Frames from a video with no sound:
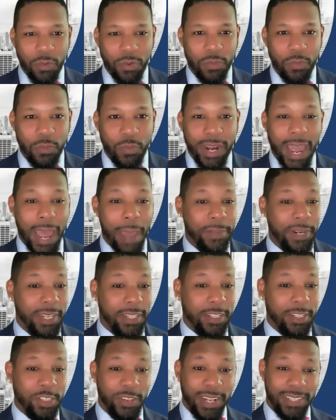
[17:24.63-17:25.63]
what happened
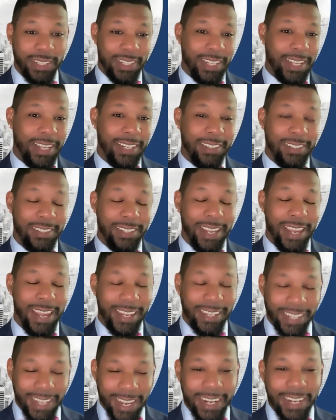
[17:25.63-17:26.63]
in the
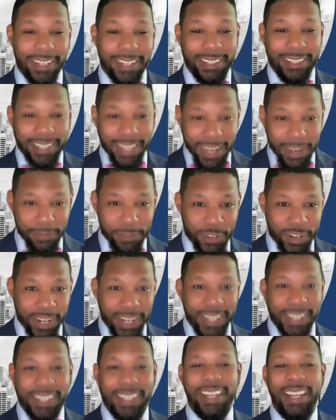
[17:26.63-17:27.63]
transatlantic slave
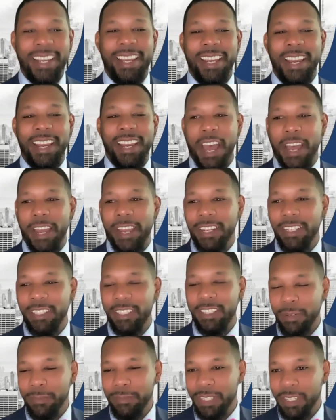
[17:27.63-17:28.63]
trade in
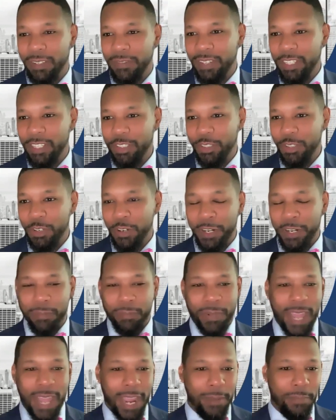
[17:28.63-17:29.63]
terms of insuring
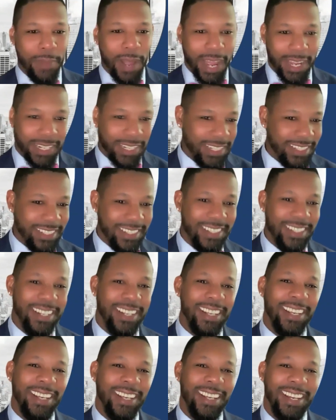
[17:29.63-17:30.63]
Black bodies
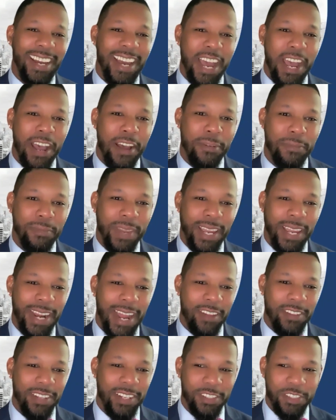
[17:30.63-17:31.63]
and
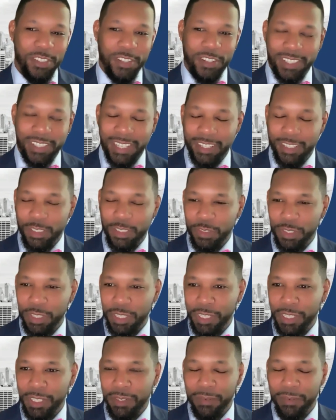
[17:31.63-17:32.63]
how the insurance
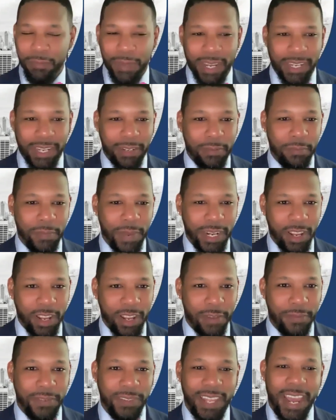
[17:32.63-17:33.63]
industry made money
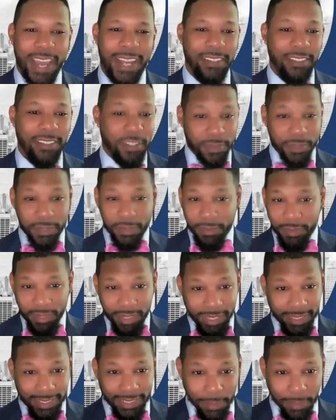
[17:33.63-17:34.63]
off of that. And so
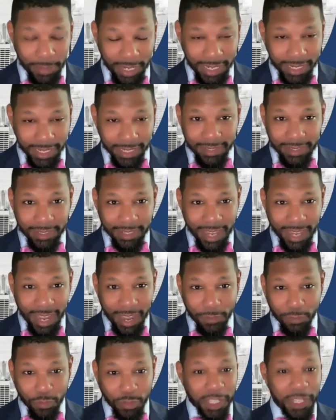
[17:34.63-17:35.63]
the exhibit is
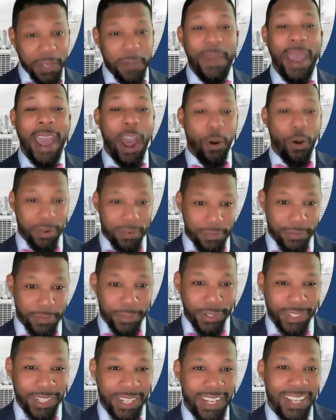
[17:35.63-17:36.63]
really
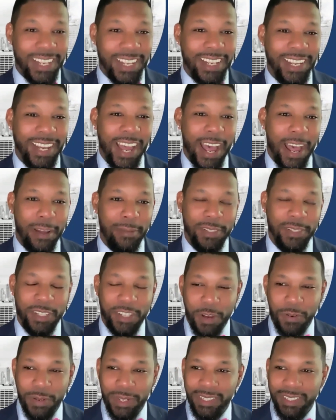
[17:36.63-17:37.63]
powerful to
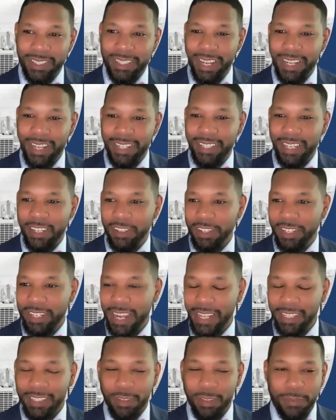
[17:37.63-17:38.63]
go and take a
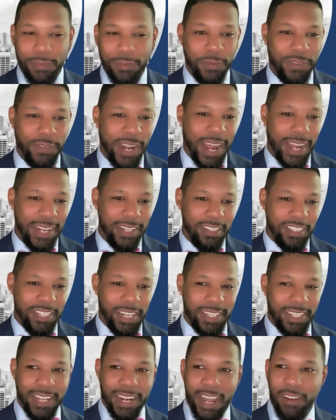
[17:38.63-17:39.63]
look at. So if you've not
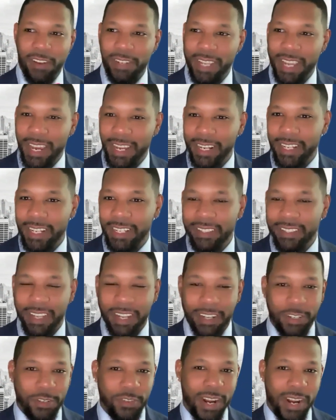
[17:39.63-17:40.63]
checked that out yet, it's
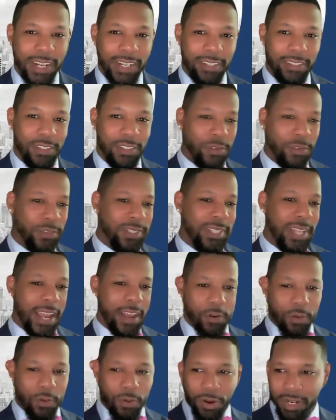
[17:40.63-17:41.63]

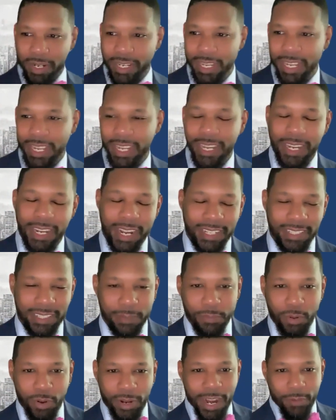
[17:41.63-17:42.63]
underwritingsouls.org. At
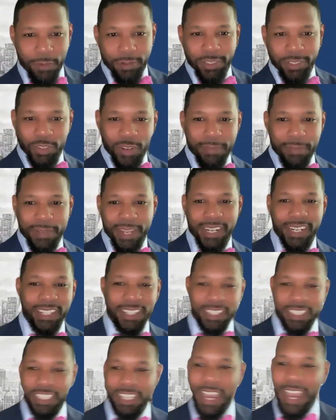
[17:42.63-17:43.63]
some point, I will drop that
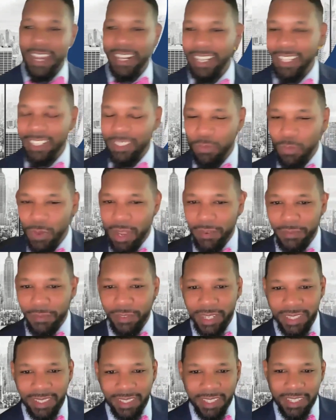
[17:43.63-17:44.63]
in the chat as well
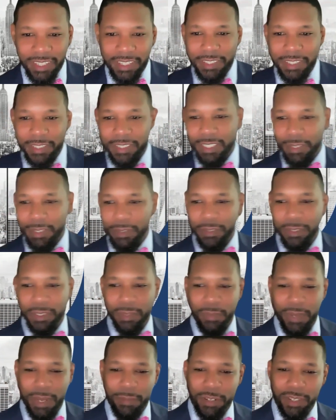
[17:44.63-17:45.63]
for us
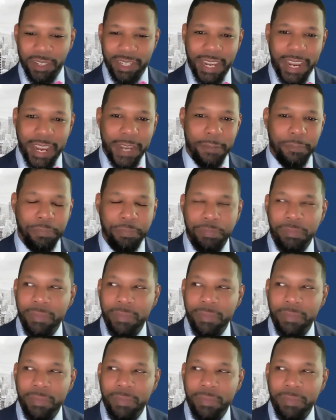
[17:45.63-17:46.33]
to be able to look at.